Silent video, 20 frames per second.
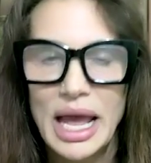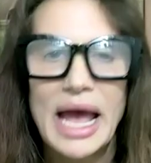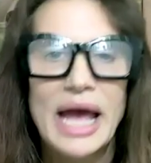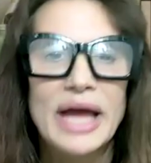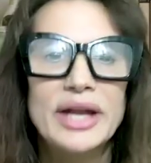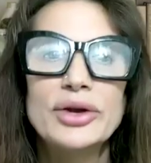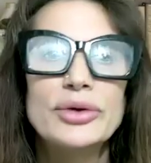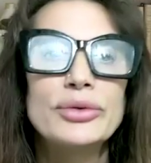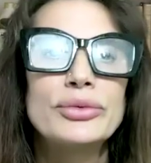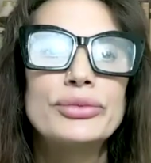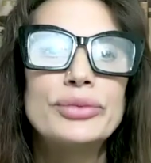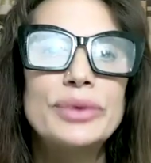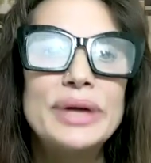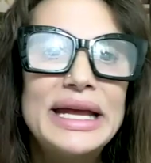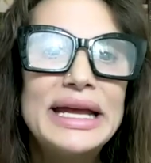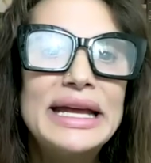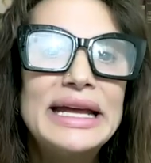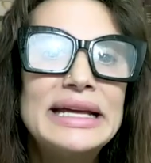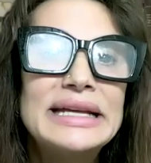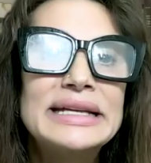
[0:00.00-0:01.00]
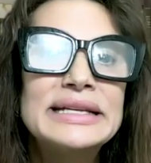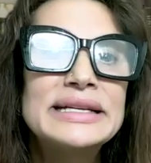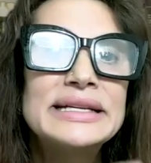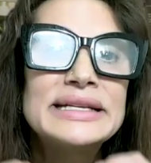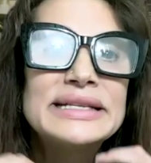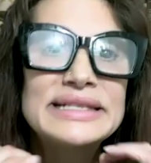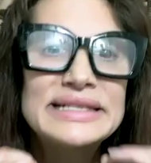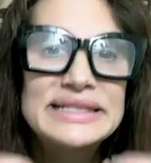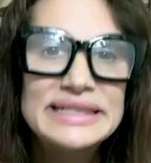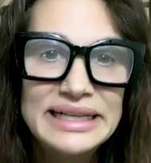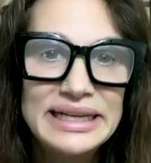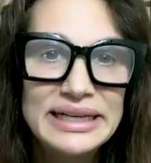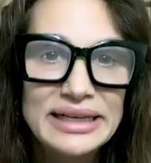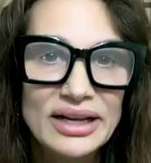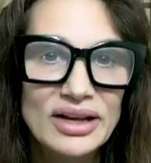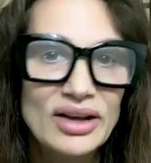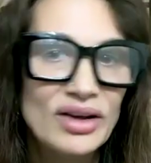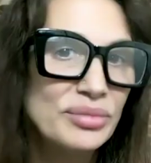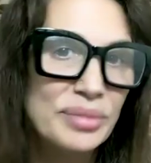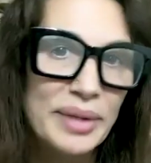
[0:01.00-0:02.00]
and a
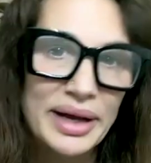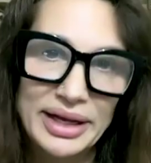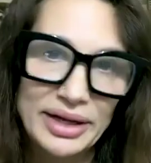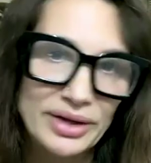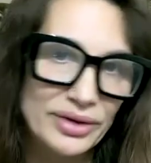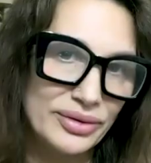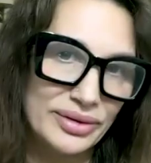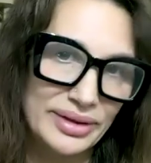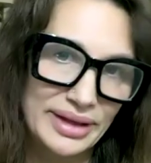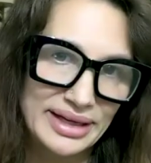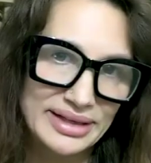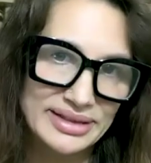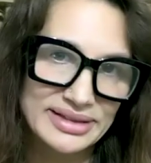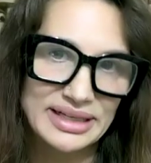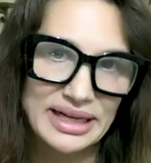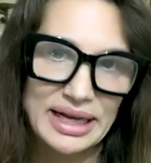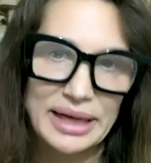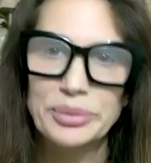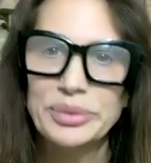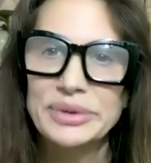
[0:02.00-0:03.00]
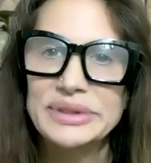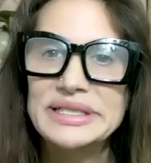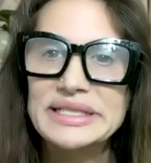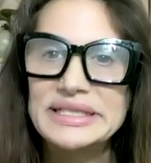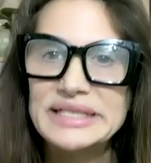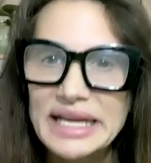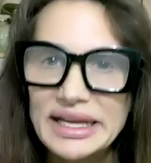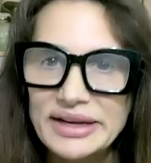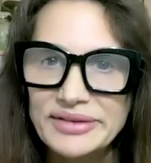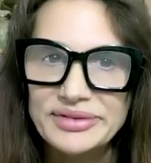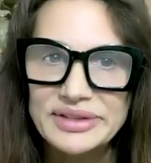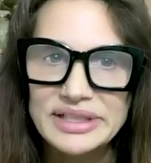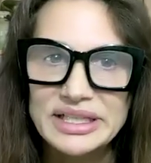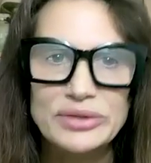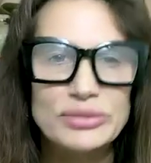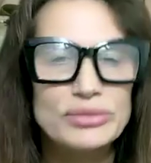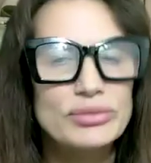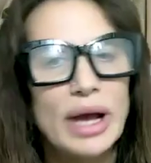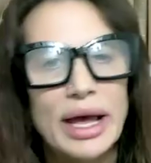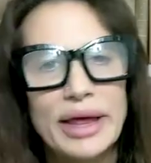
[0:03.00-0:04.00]
reseeding of my inner landscape with
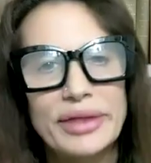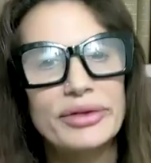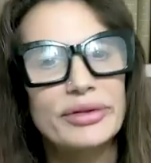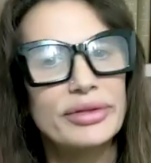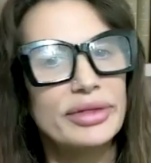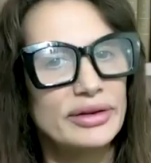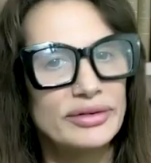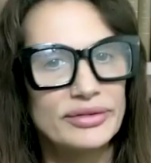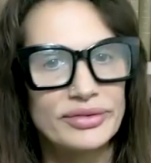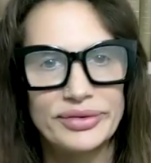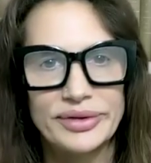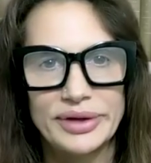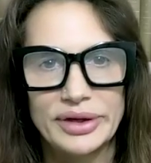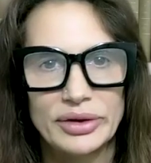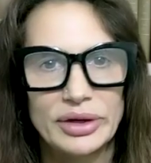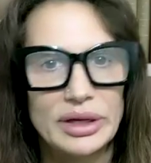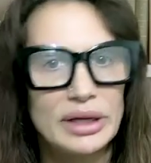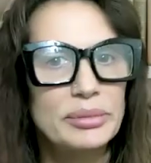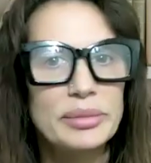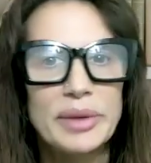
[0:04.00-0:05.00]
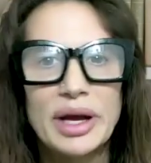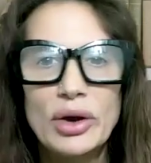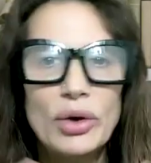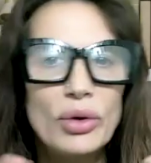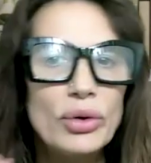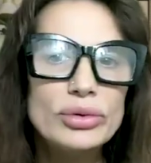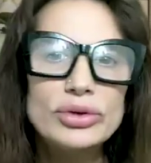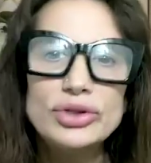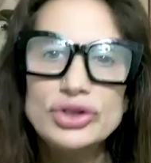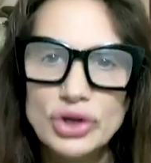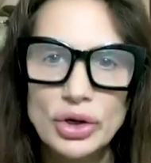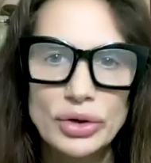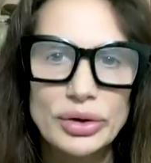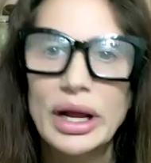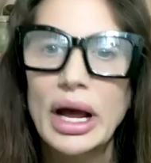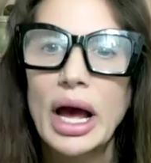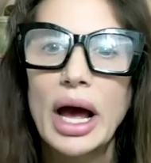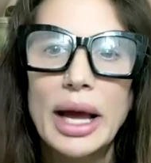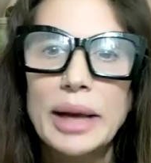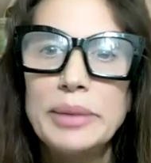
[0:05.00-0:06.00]
safety rather than fear. In my own
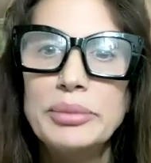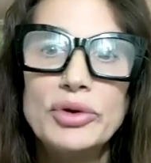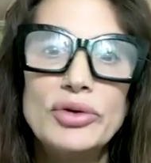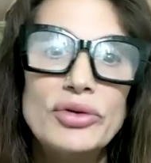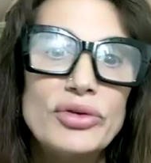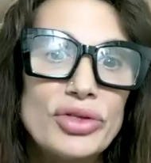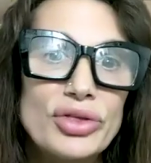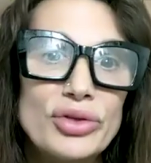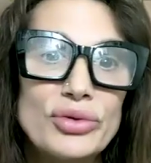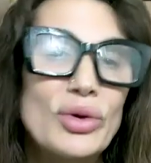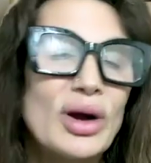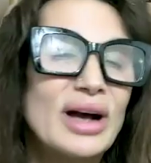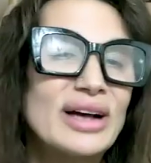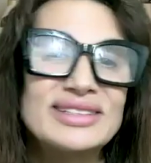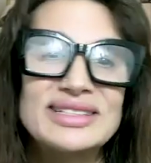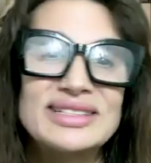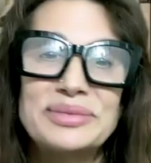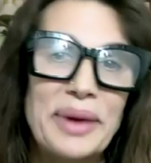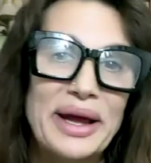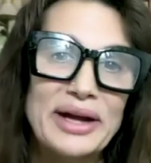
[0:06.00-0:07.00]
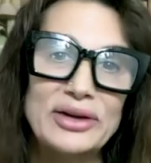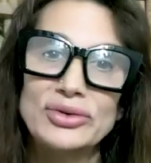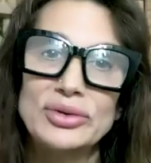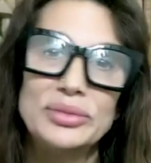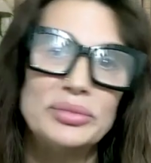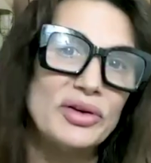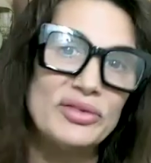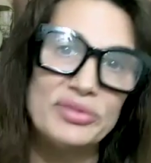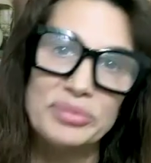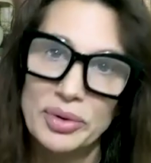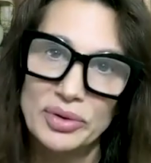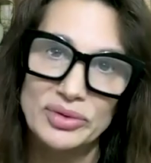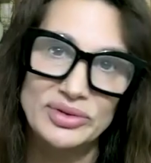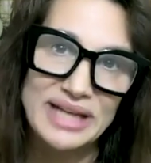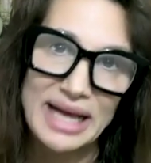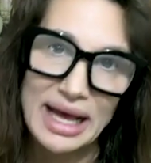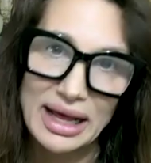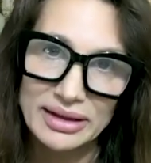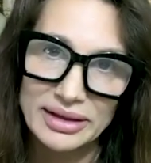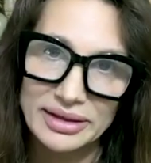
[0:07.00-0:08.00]
journey, I moved through a spectrum of
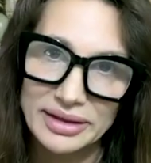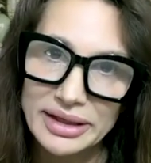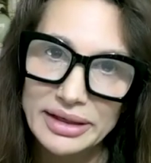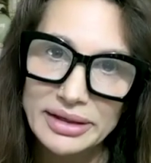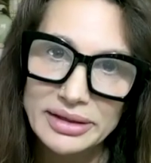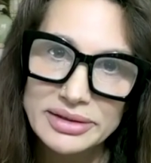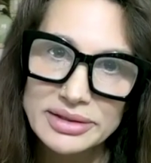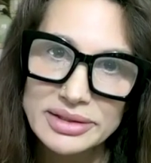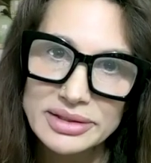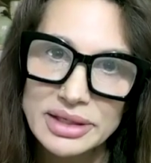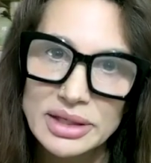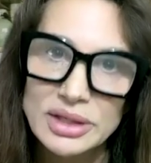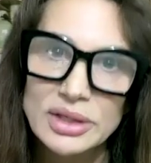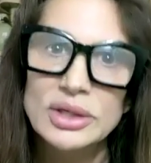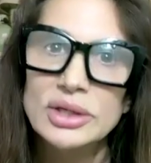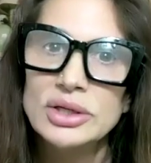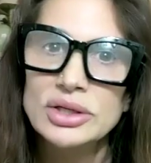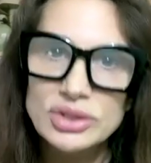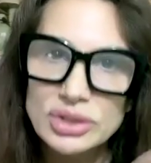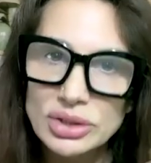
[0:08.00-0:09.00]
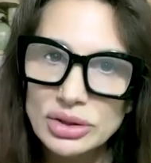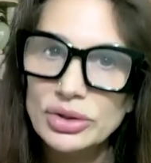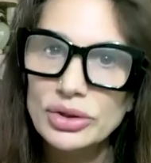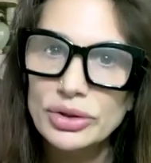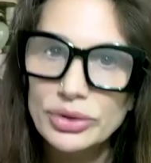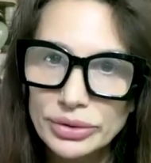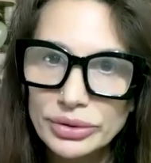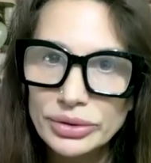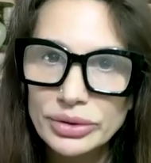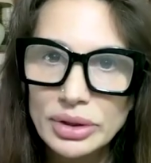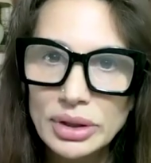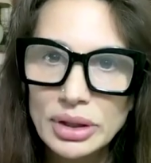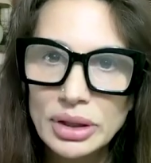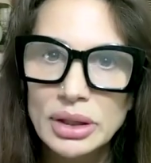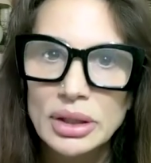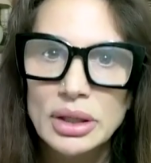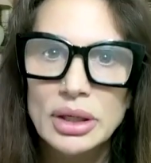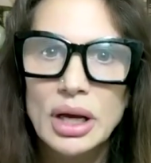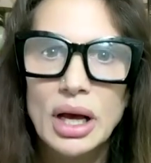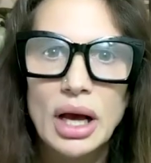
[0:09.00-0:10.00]
modalities to learn
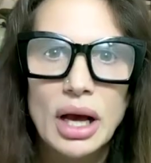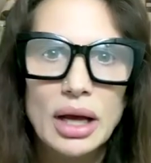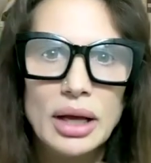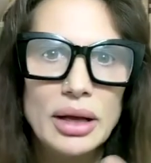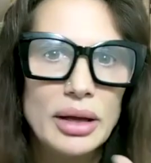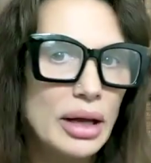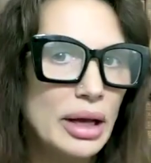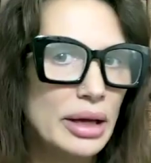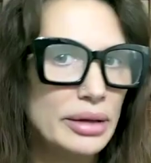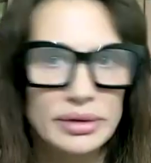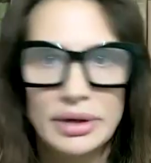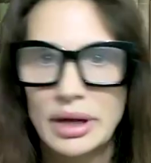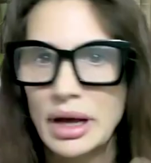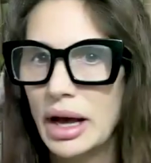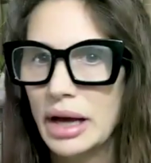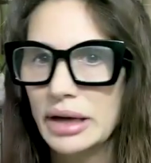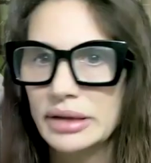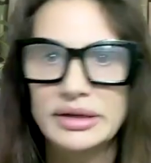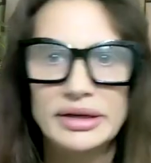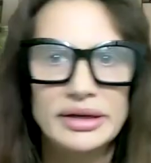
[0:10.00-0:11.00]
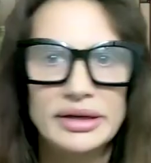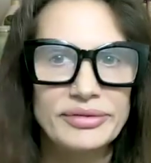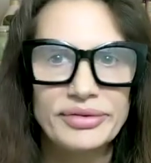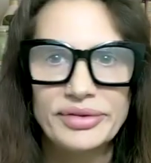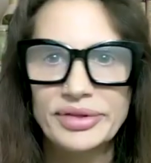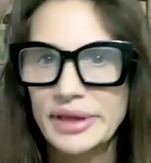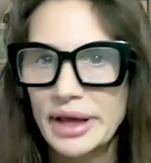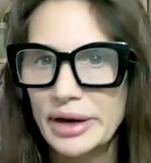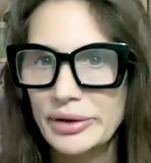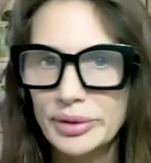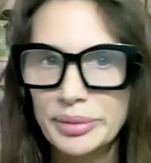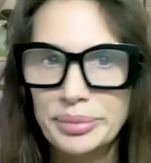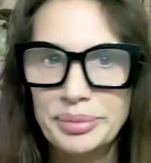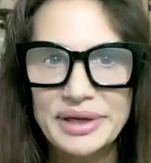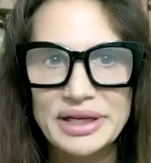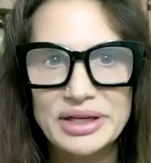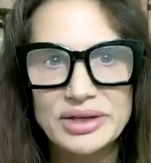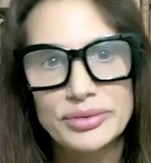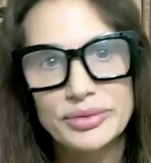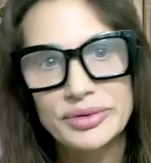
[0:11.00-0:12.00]
cognitive
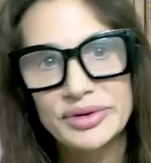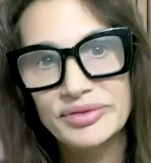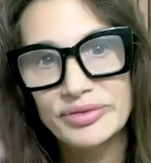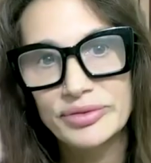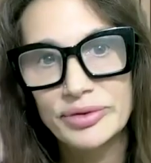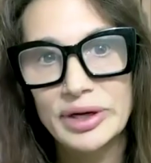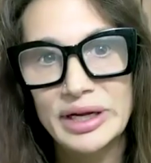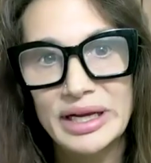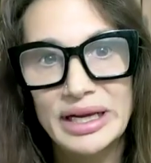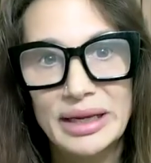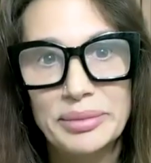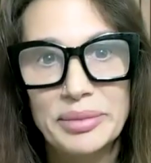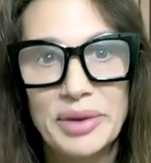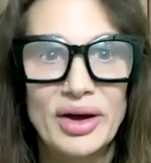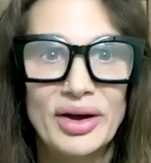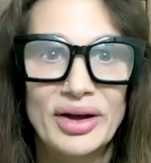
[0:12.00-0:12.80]
therapy to reframe